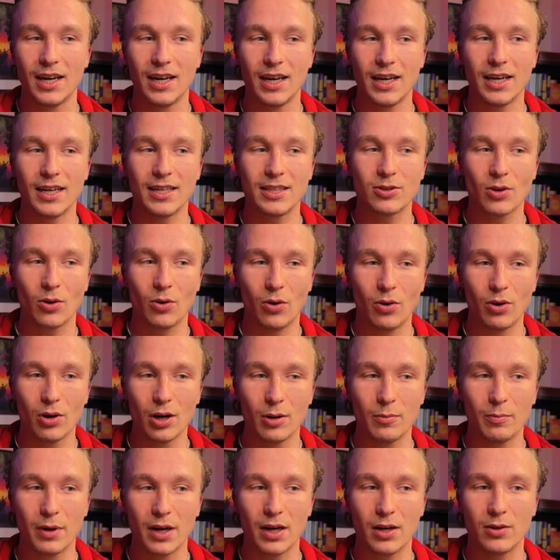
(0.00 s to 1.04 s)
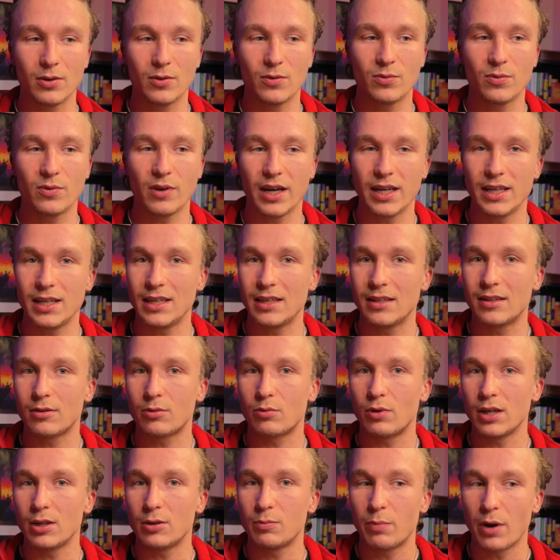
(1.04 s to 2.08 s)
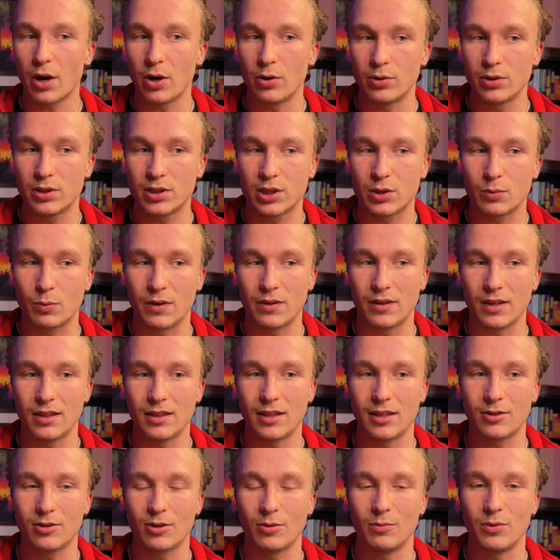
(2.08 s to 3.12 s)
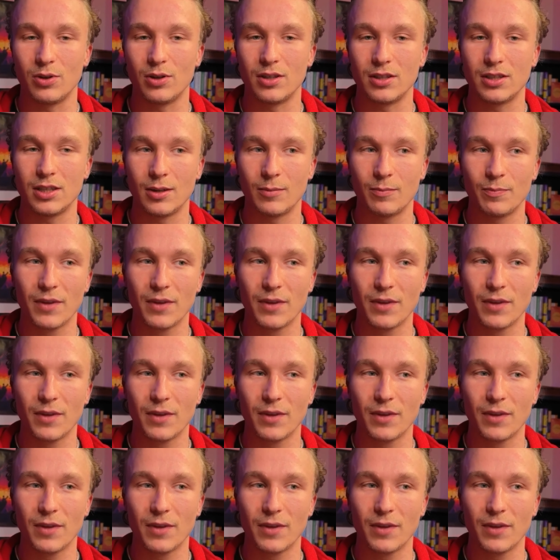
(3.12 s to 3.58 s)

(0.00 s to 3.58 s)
it's all about finding the right posts within that community.